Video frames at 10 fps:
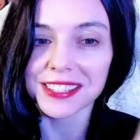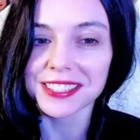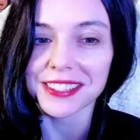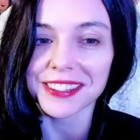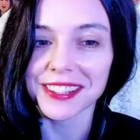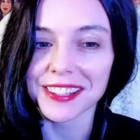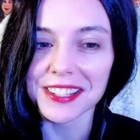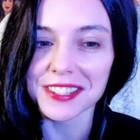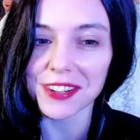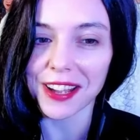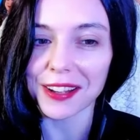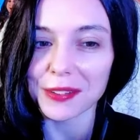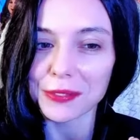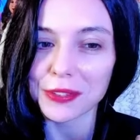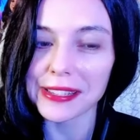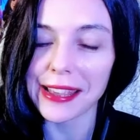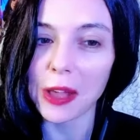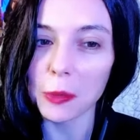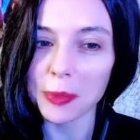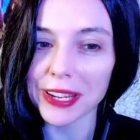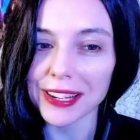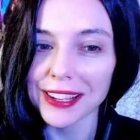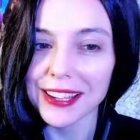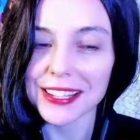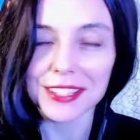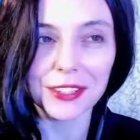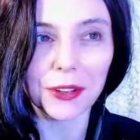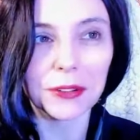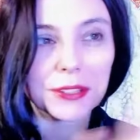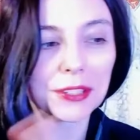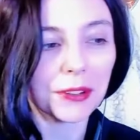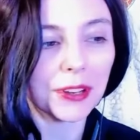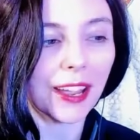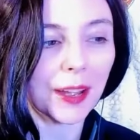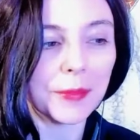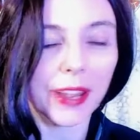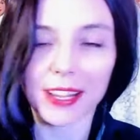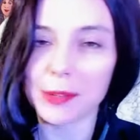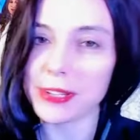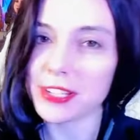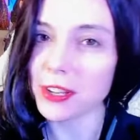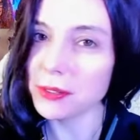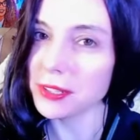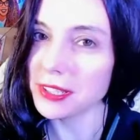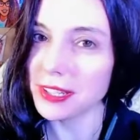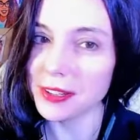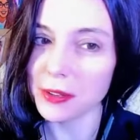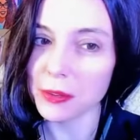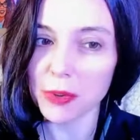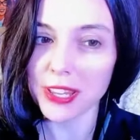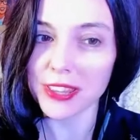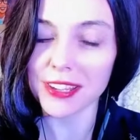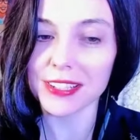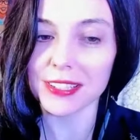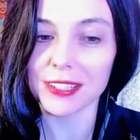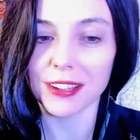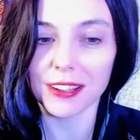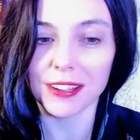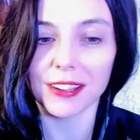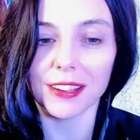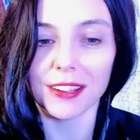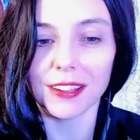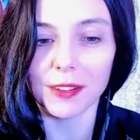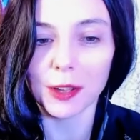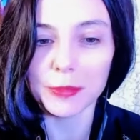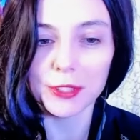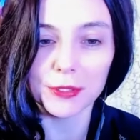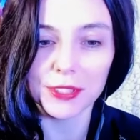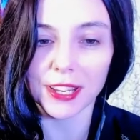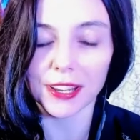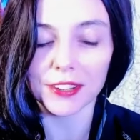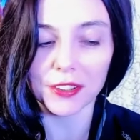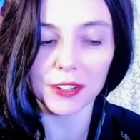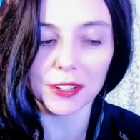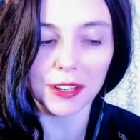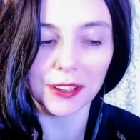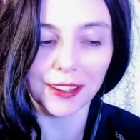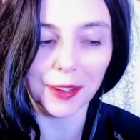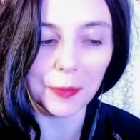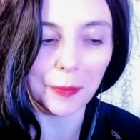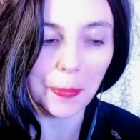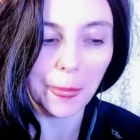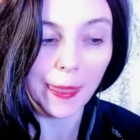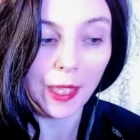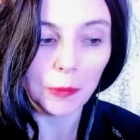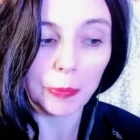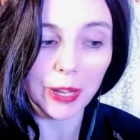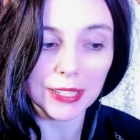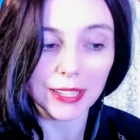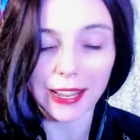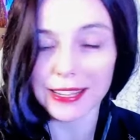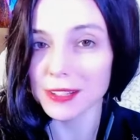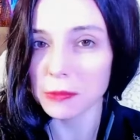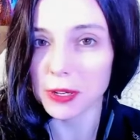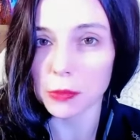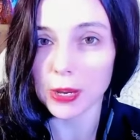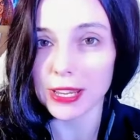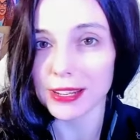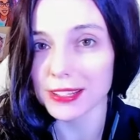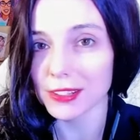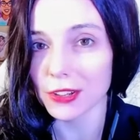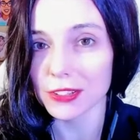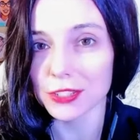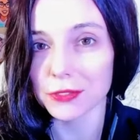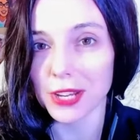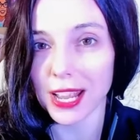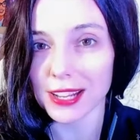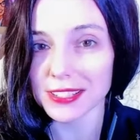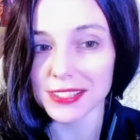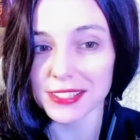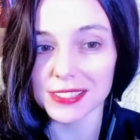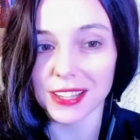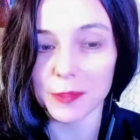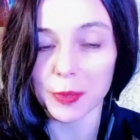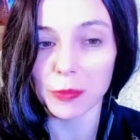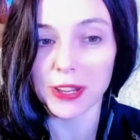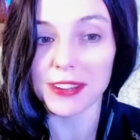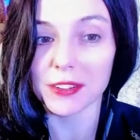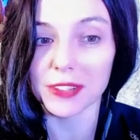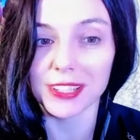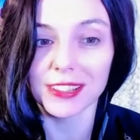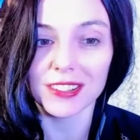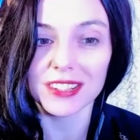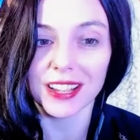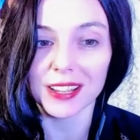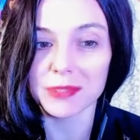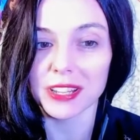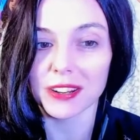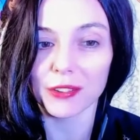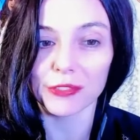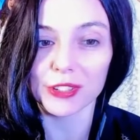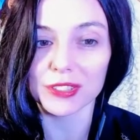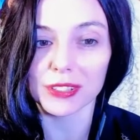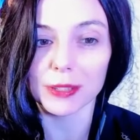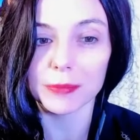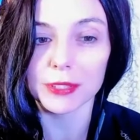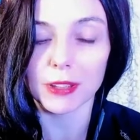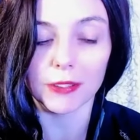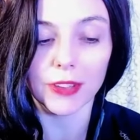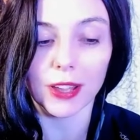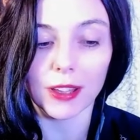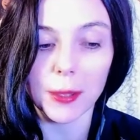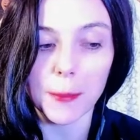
and the lights are not really helping. So, so yeah, I'm not going to be totally with it, uh, up to standard. Um, but I didn't want to wait any longer to react to this. I've been waiting a really long time to get our first glimpse of, uh,